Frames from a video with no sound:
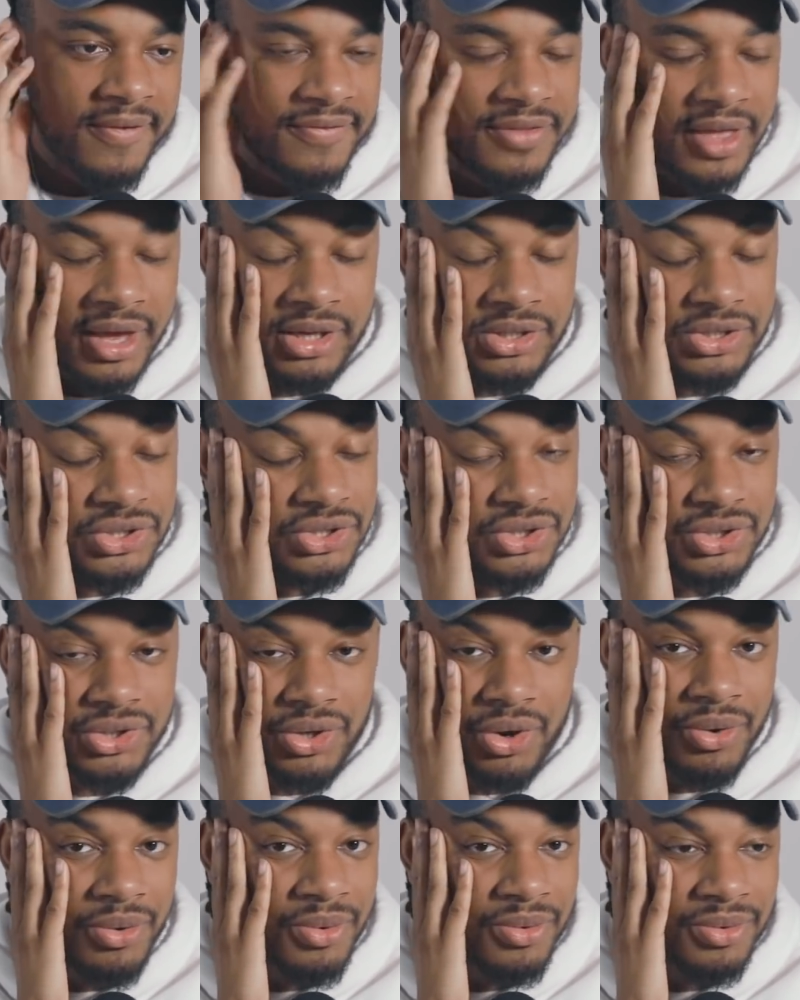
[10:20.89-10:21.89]
That's
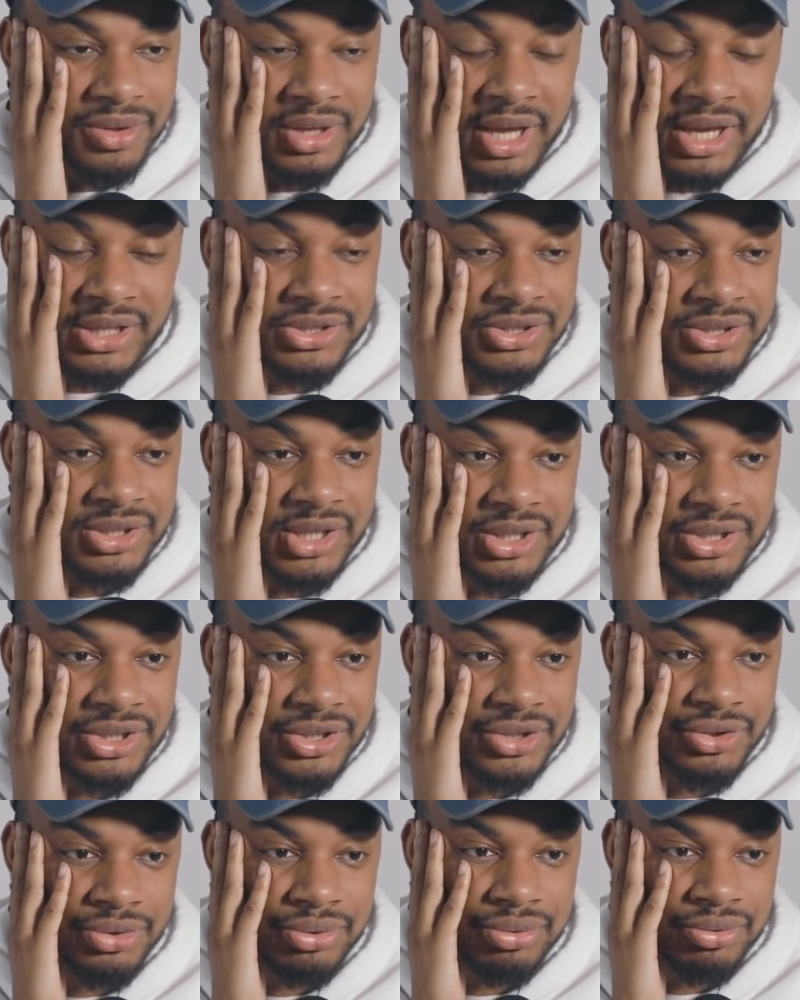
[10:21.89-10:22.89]
such
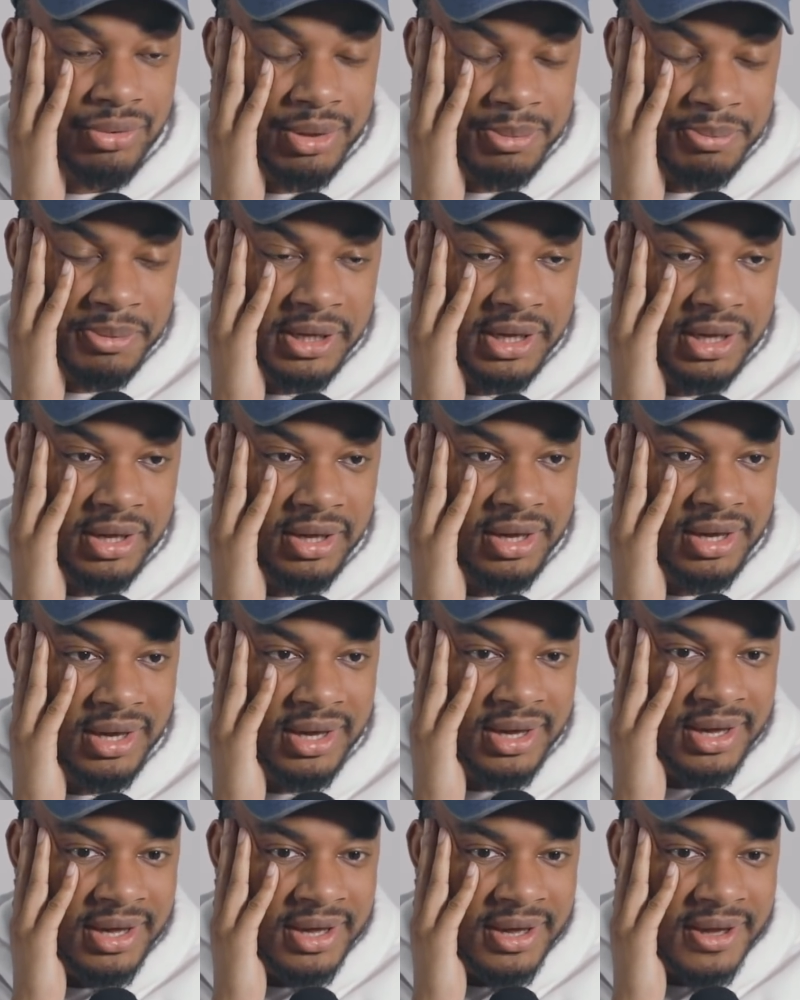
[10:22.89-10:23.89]
a trippy
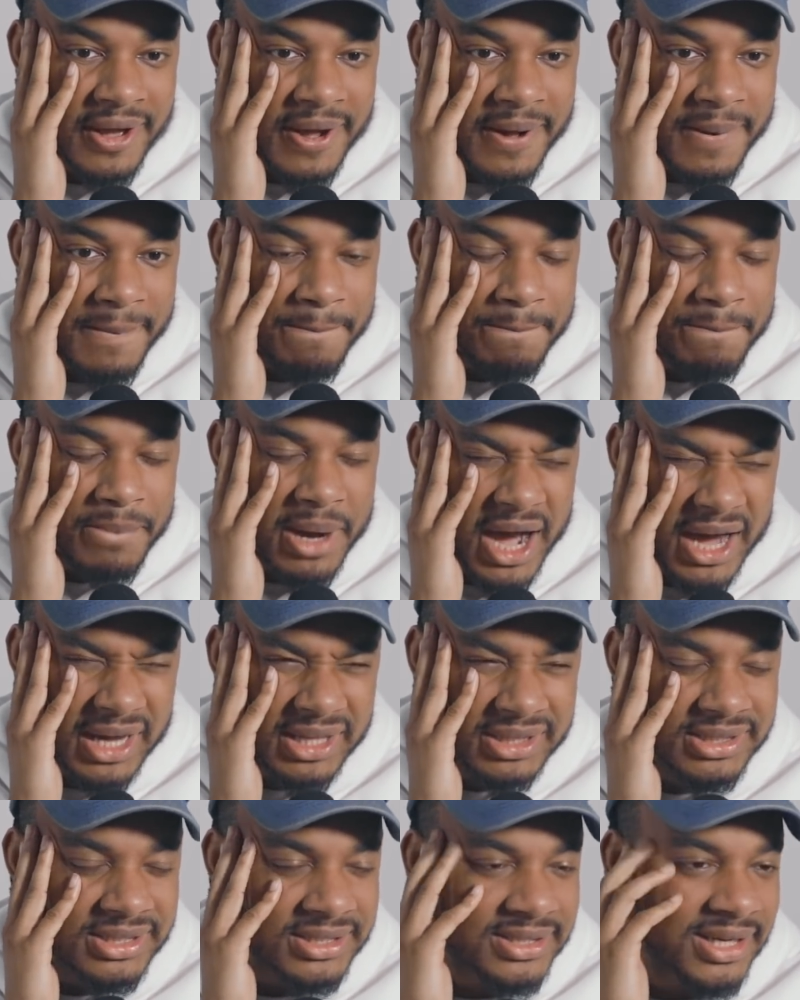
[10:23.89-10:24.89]

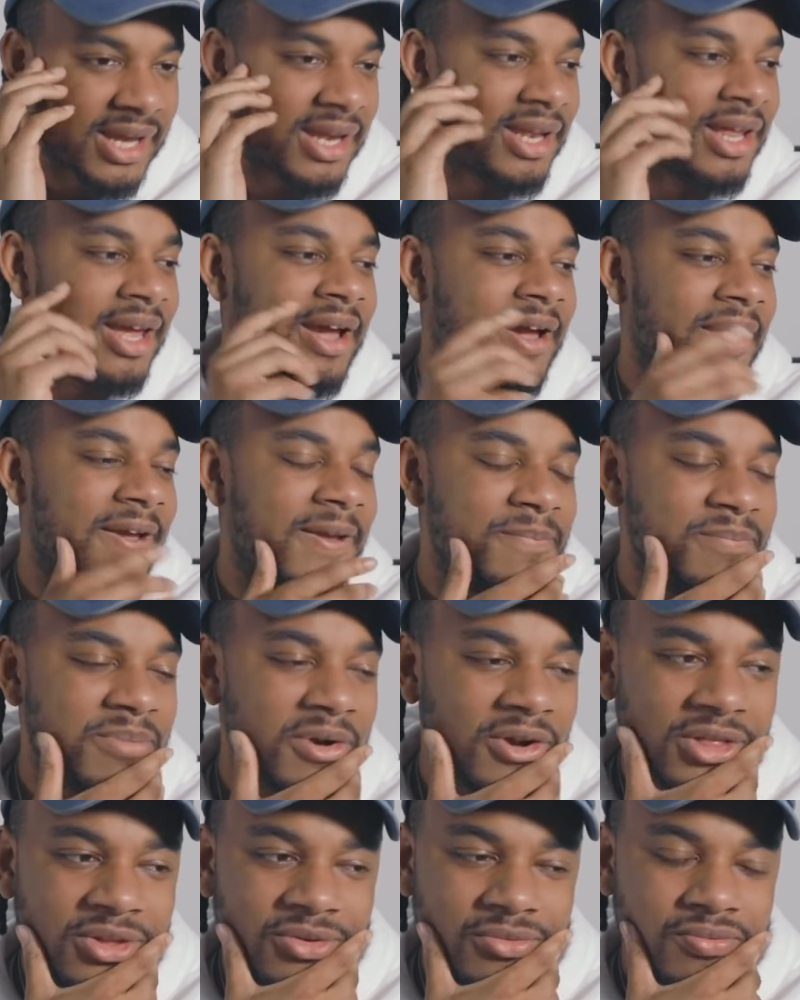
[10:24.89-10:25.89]
mindset. Like, I can
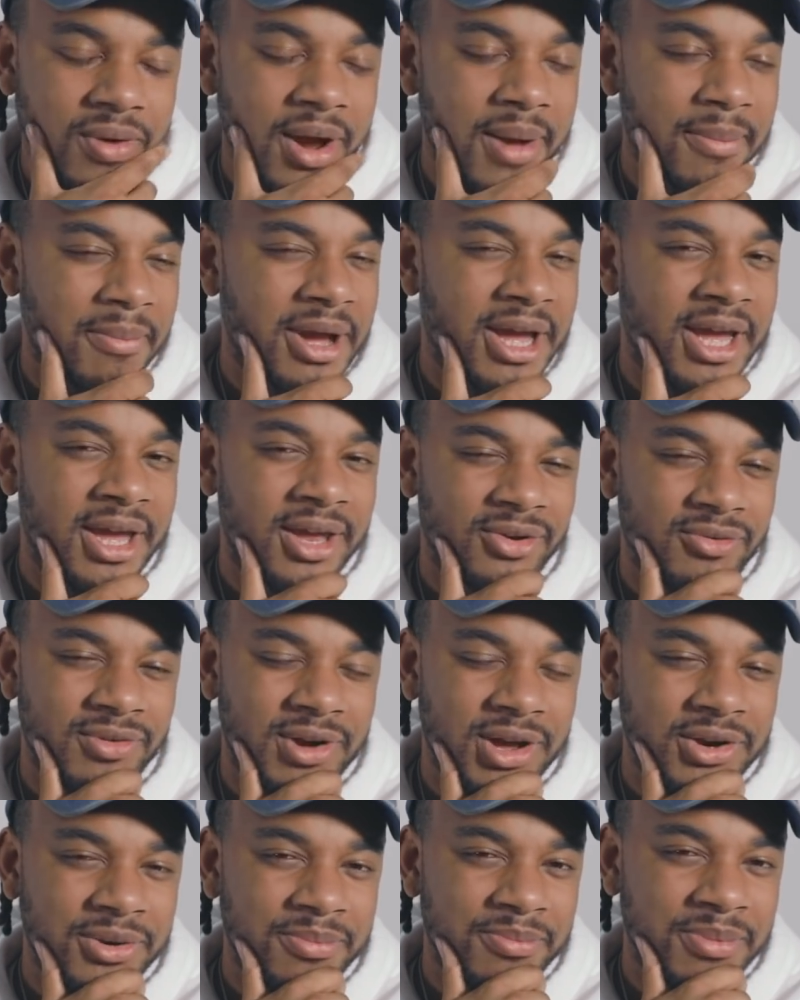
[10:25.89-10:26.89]
barely wrap my head
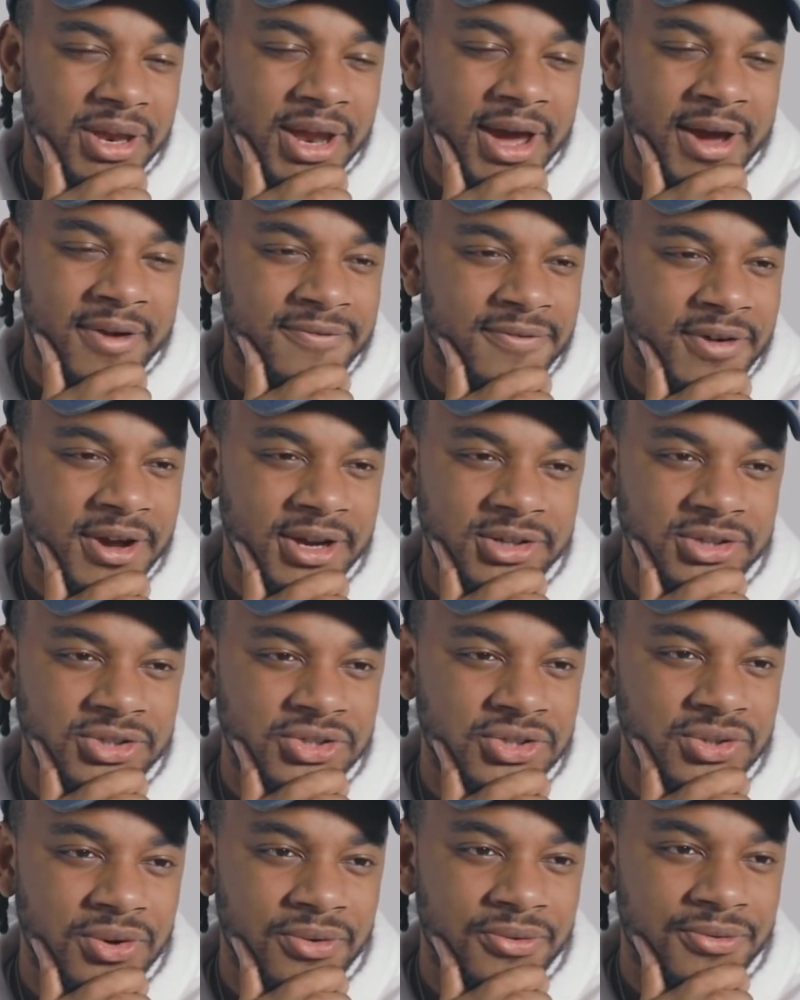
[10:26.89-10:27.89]
around it, but I find it
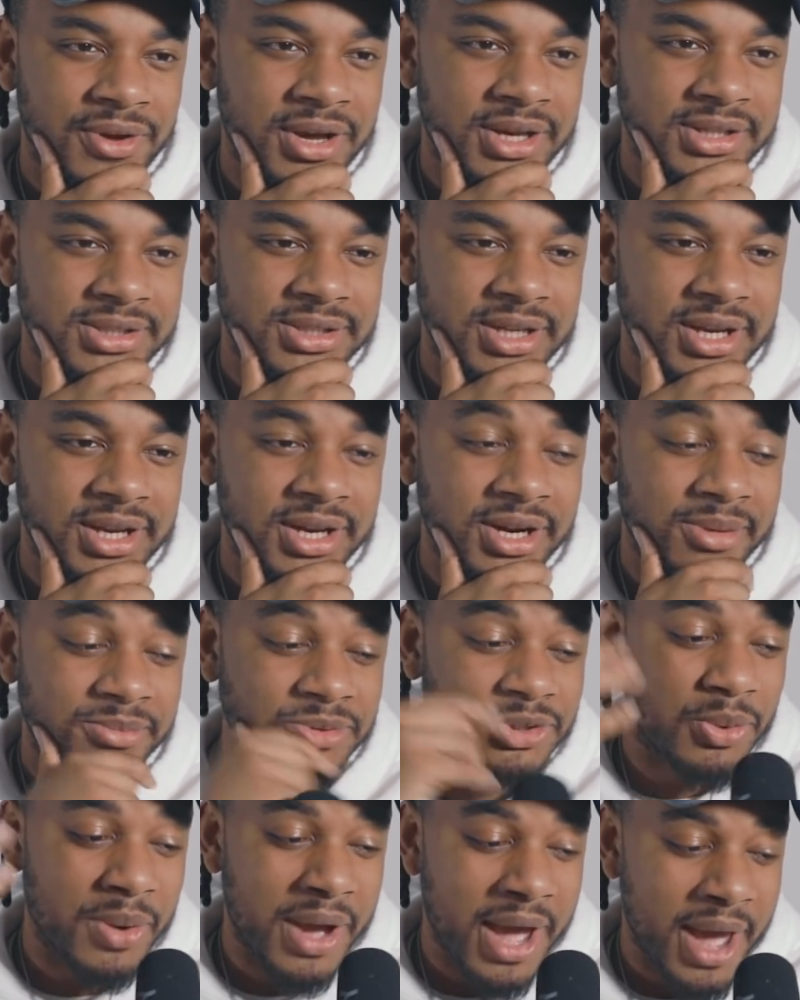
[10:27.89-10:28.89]
so fascinating.
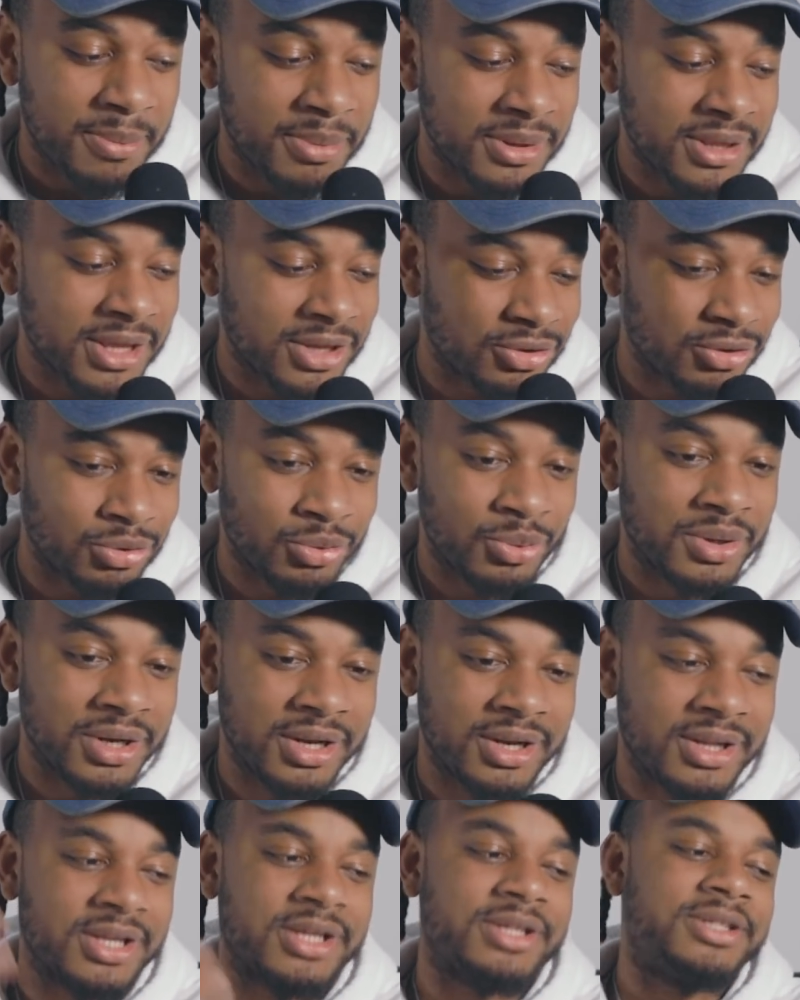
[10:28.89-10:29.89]
I'm so happy that they're doing
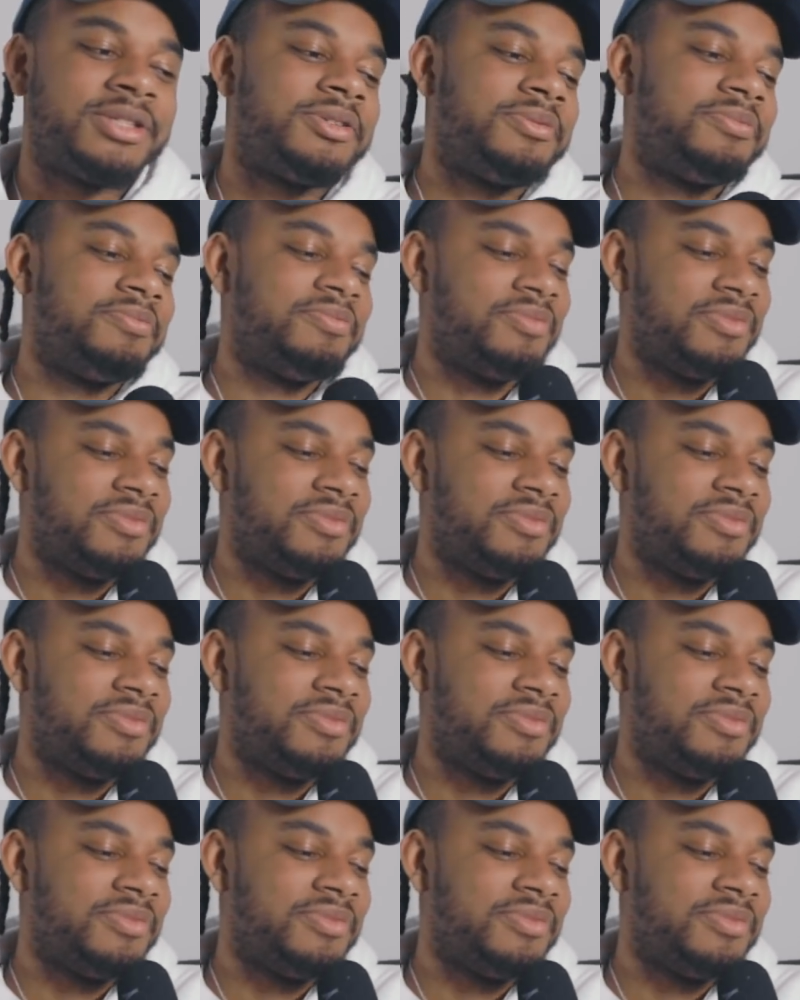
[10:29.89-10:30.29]
it in this.